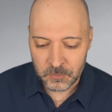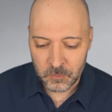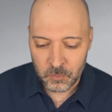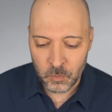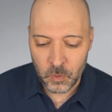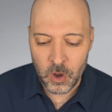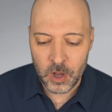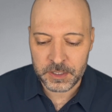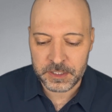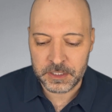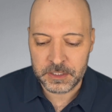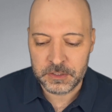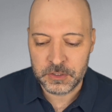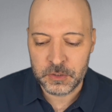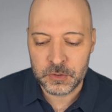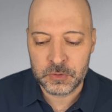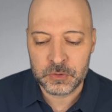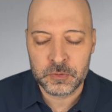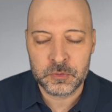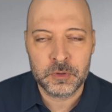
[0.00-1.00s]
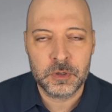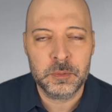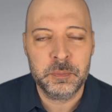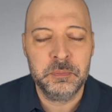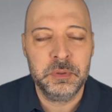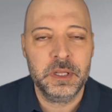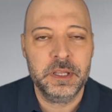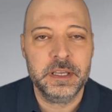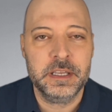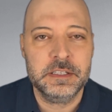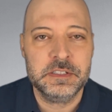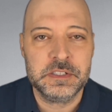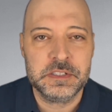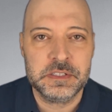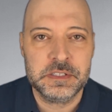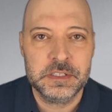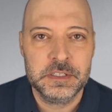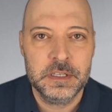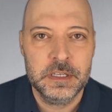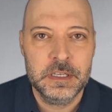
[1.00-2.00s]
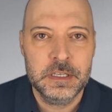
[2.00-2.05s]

walking you through a place